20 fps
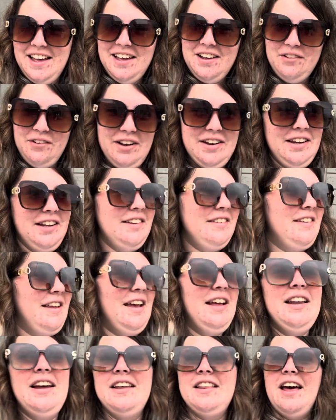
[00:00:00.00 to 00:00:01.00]
Why did I say
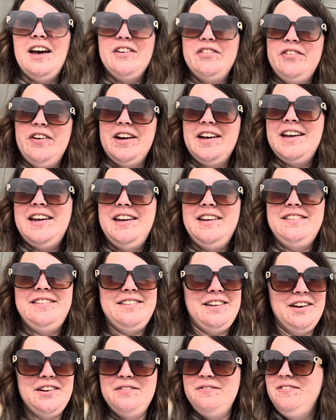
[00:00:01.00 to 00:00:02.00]
it like that? Funky's
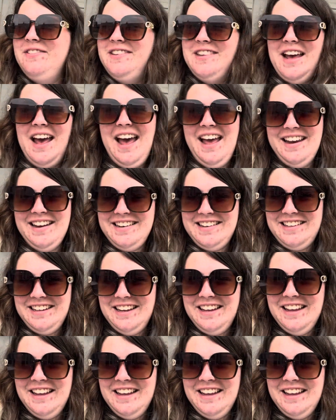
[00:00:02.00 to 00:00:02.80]
so dead.